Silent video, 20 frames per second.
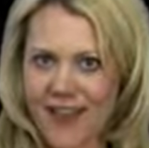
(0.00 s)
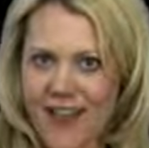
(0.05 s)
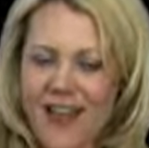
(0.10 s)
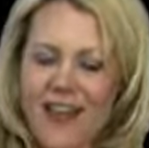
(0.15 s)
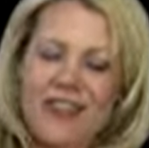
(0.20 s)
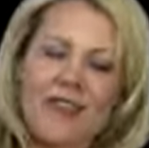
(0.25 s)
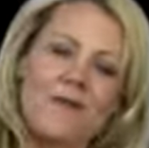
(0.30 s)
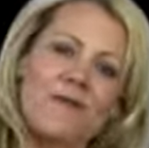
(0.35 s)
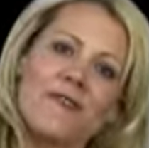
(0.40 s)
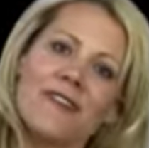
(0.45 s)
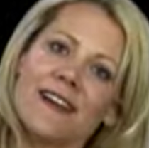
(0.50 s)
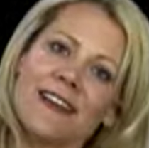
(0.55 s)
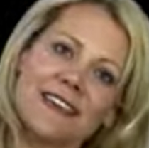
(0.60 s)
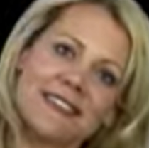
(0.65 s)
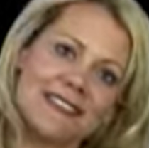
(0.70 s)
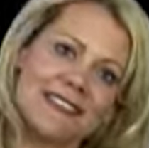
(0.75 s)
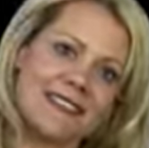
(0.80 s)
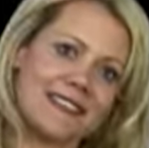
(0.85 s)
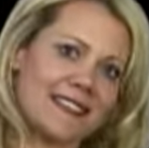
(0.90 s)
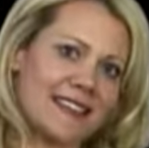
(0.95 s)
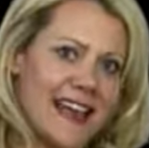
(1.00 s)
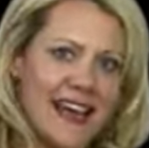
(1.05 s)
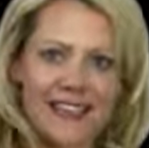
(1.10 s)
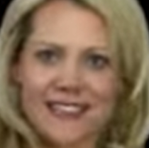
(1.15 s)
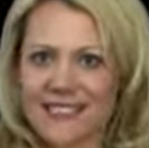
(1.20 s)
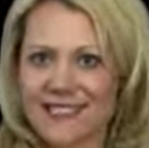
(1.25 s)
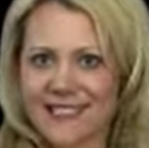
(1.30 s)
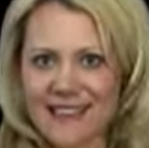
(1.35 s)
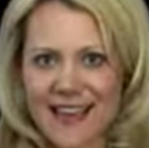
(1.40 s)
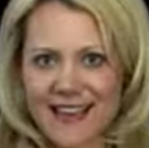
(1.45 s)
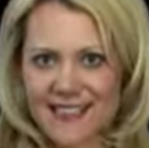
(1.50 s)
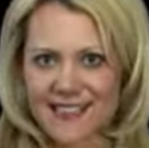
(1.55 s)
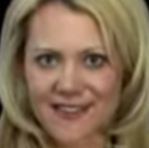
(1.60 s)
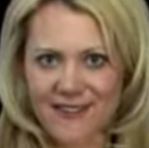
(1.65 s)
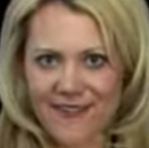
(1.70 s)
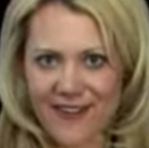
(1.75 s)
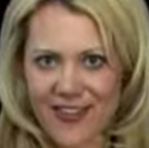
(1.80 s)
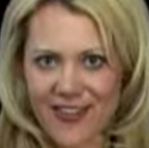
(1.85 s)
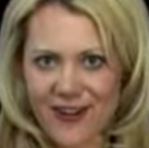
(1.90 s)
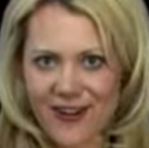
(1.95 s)
And the brick isn't as nice as
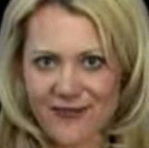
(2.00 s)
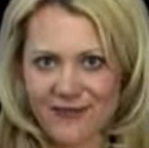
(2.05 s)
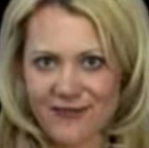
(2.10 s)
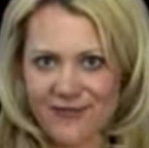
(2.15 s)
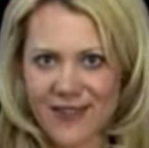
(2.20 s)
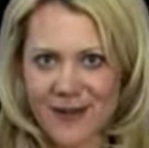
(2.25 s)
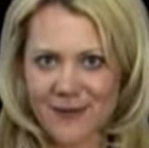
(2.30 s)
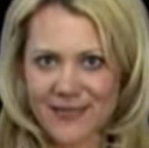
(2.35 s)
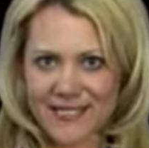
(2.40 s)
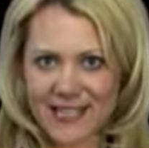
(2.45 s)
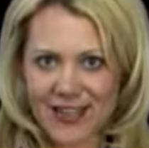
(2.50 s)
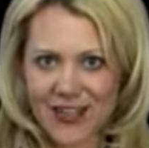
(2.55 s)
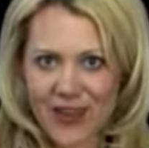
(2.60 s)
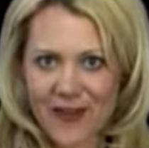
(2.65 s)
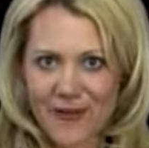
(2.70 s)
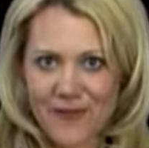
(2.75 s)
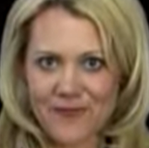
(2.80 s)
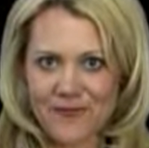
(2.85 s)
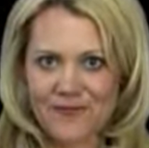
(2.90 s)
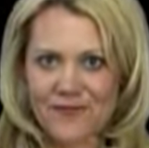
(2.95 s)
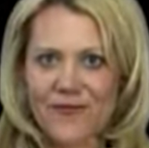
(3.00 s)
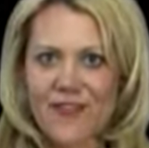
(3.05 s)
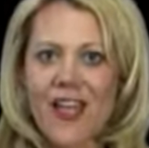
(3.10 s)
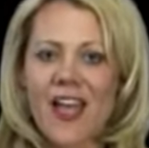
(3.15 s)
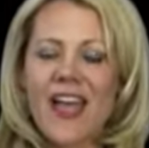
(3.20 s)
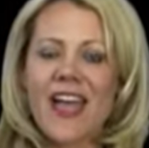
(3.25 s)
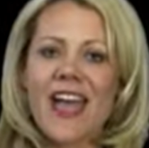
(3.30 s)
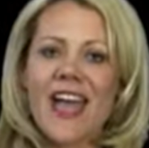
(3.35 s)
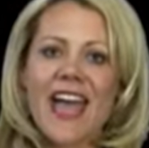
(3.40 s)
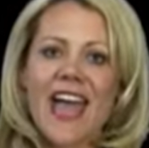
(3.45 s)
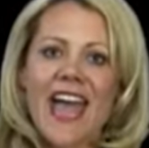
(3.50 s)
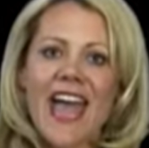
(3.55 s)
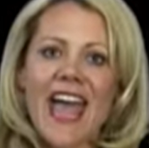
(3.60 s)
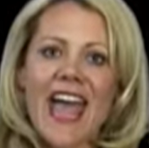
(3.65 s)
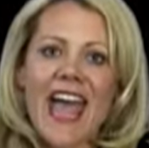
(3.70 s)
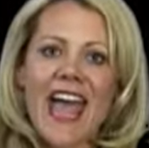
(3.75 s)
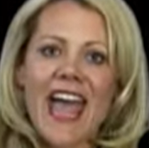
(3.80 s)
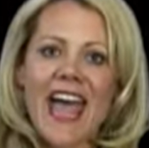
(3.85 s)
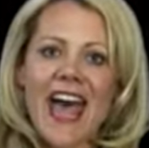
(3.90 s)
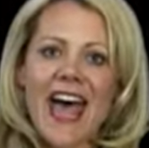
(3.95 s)
the feather, let me tell you.
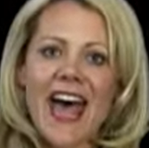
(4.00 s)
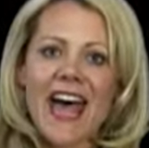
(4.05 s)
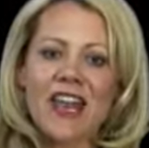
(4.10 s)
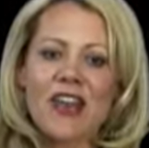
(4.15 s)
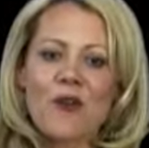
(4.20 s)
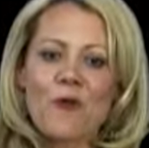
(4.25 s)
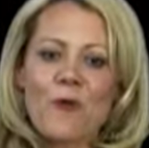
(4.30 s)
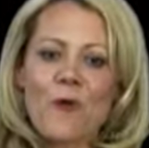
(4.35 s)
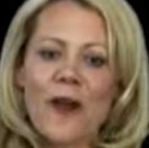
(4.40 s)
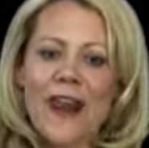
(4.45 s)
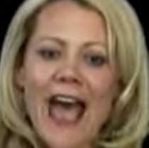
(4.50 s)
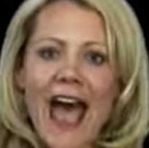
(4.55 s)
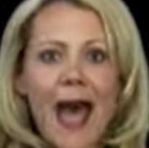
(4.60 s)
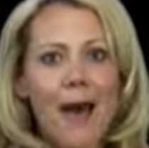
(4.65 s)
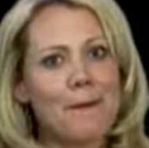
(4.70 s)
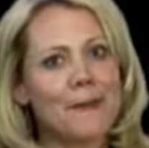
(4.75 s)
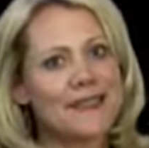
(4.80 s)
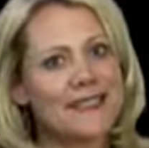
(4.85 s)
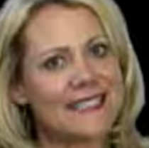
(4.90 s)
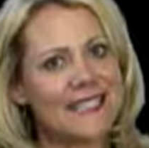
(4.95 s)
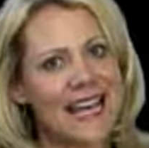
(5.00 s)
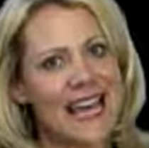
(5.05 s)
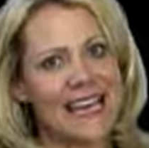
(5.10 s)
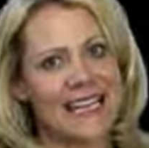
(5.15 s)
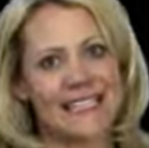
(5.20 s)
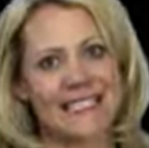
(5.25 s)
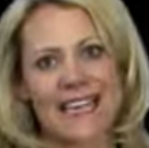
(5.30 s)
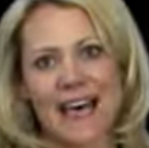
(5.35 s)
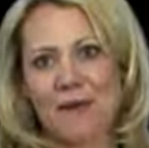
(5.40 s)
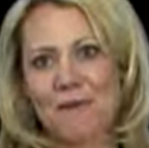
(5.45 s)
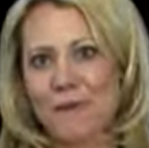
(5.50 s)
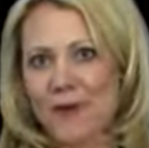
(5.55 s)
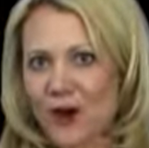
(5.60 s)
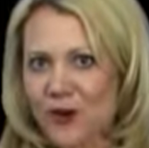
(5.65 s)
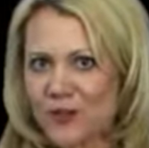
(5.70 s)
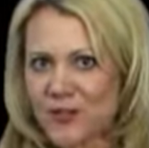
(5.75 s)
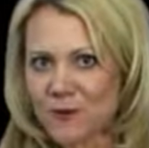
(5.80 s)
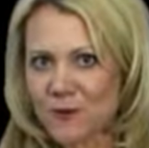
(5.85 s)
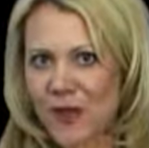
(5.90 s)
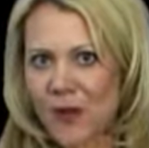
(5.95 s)
And what happens then is that
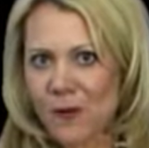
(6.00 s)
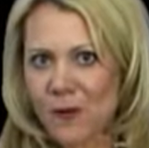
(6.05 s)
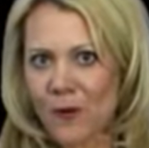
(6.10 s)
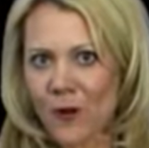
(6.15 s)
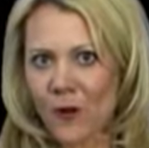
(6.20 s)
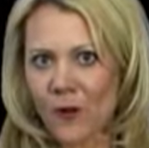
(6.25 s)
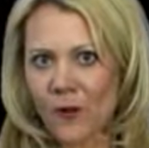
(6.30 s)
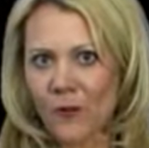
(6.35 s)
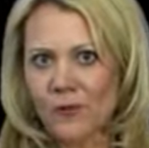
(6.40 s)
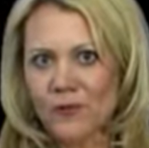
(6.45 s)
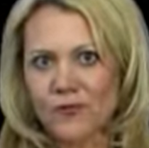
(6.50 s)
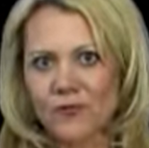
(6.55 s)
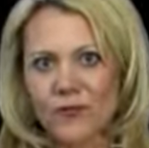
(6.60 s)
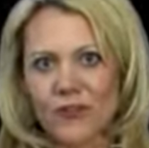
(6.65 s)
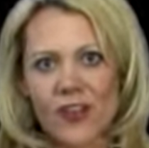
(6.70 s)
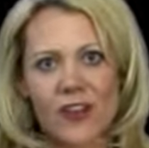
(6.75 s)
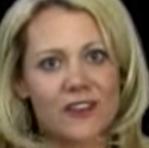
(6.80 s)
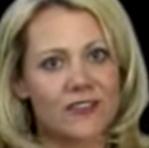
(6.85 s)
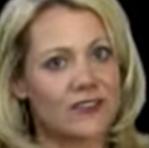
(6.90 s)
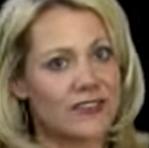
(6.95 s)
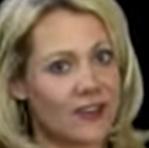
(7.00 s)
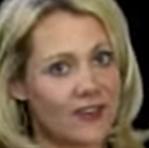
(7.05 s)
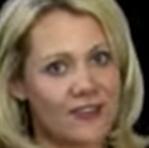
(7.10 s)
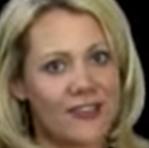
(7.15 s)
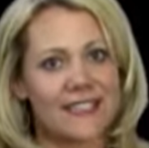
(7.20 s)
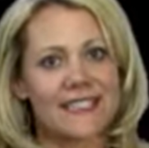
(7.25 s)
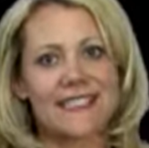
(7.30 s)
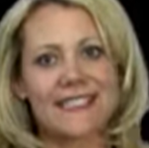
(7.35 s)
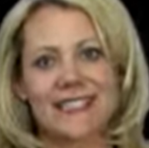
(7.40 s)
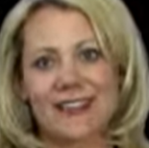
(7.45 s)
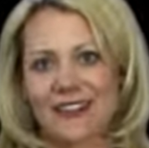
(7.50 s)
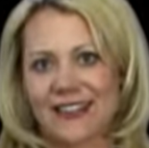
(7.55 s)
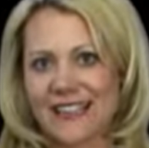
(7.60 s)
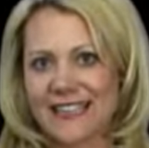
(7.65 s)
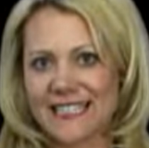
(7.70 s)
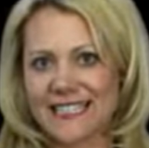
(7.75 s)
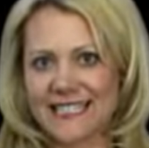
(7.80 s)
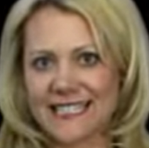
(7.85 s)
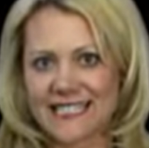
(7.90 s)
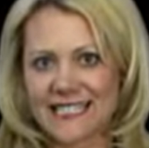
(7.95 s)
most people don't
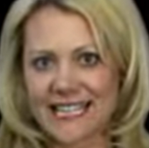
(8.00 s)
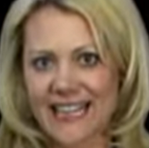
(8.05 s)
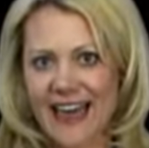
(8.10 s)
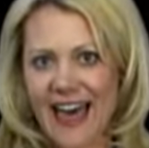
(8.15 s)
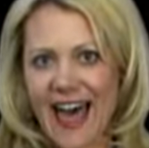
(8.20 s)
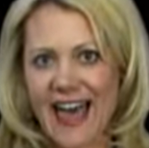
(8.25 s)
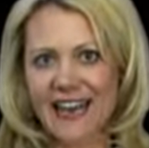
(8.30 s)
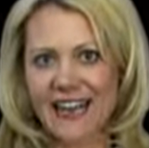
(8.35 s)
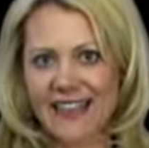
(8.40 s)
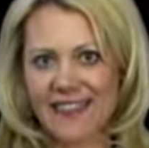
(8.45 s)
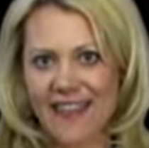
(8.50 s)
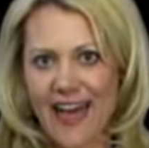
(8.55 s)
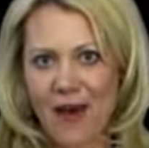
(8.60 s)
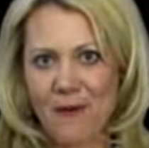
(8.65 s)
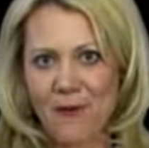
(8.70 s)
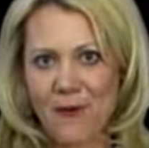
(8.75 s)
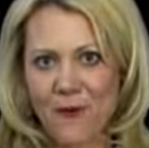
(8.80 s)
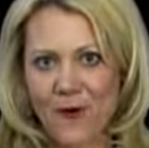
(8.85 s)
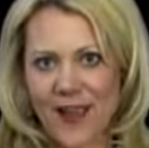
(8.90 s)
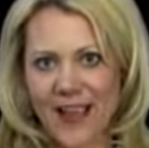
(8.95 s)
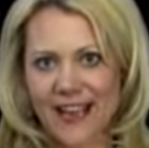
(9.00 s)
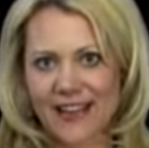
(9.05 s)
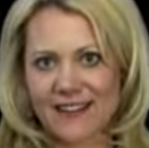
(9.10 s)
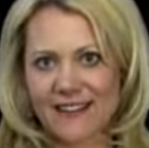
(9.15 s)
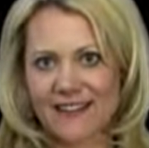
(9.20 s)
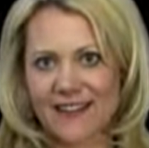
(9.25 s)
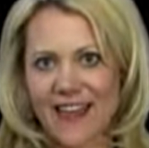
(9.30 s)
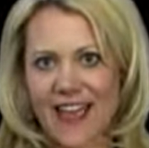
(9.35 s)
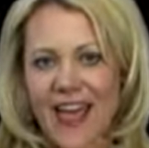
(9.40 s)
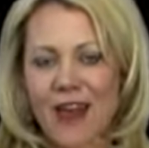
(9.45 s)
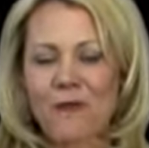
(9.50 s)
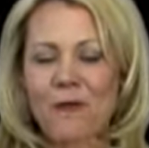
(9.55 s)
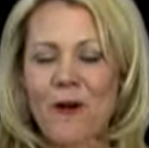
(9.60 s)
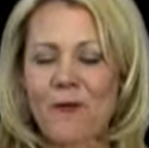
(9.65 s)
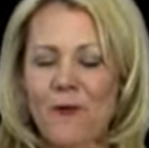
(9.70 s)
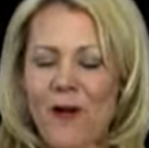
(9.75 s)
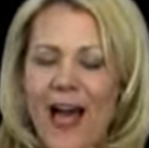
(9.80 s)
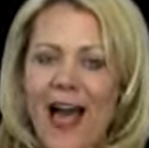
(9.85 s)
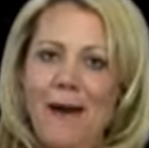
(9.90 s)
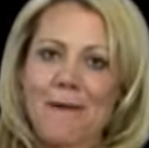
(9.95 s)
necessarily listen to that at that point. And
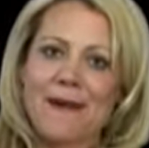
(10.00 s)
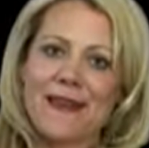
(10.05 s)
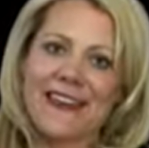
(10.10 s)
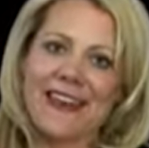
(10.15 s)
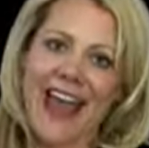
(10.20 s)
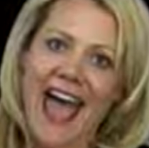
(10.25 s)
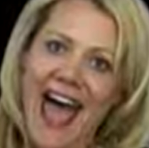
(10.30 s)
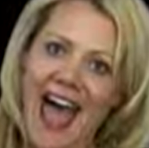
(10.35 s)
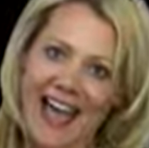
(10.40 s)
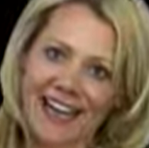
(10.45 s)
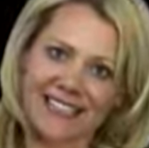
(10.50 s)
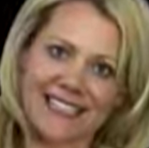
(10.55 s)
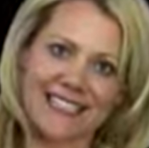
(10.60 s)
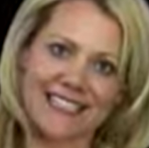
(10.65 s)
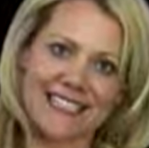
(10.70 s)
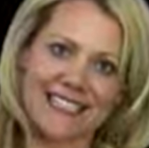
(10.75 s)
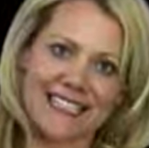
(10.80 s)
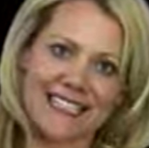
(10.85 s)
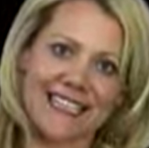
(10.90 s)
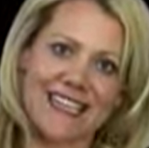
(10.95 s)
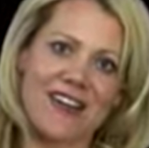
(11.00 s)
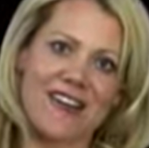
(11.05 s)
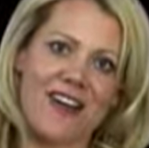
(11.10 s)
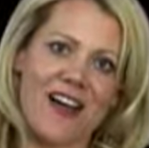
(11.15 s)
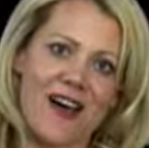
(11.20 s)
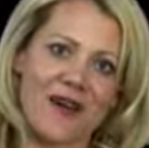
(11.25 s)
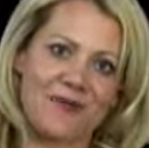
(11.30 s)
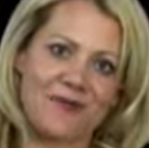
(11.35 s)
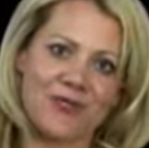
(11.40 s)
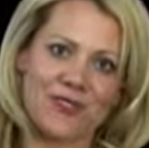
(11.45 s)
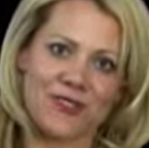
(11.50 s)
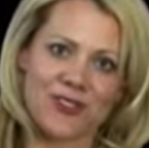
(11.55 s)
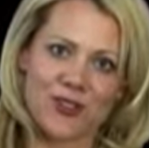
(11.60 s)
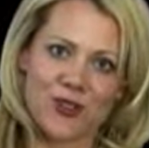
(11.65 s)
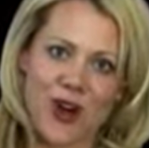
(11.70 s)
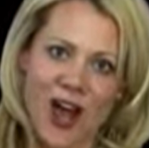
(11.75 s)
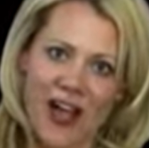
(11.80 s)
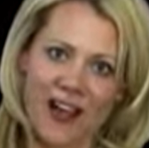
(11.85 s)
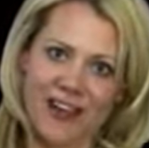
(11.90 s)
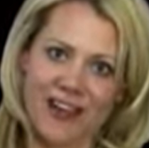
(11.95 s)
what will happen next is here comes the
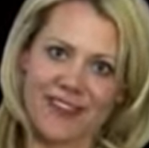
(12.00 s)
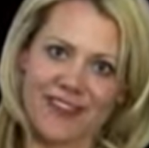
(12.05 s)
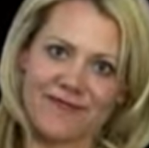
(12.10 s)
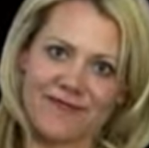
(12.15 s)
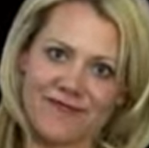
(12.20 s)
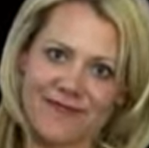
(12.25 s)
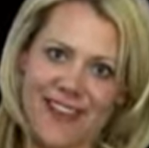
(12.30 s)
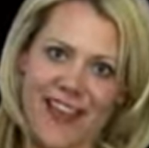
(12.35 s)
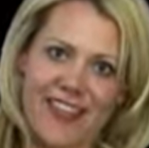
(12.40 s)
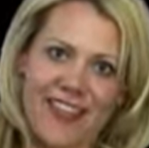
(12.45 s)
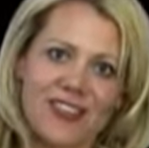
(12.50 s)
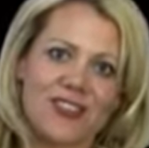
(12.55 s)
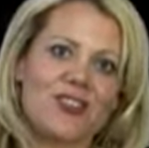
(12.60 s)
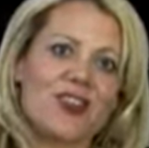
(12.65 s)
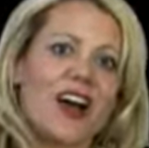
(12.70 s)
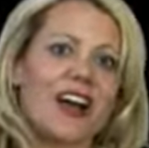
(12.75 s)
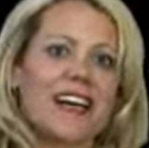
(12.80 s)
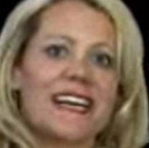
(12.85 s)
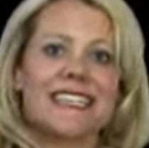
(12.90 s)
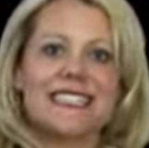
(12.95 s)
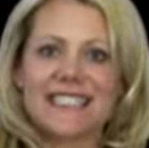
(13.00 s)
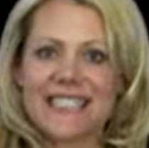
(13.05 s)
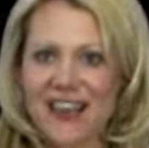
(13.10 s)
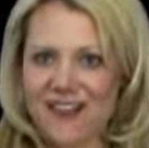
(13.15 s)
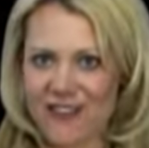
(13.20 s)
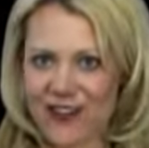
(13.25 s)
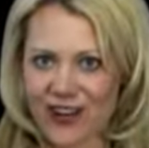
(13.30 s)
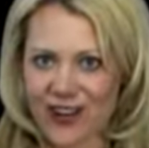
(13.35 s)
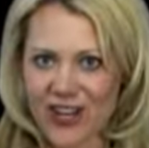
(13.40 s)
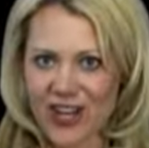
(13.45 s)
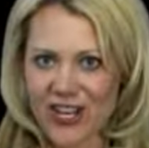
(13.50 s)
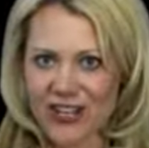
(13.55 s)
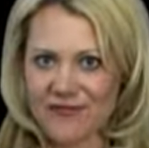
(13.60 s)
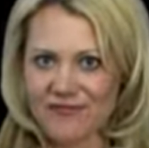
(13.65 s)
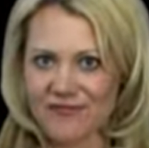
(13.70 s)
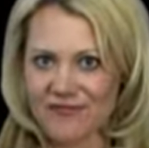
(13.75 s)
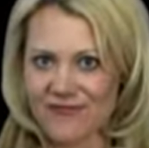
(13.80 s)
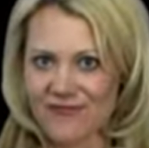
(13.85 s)
truck. And the truck is never good.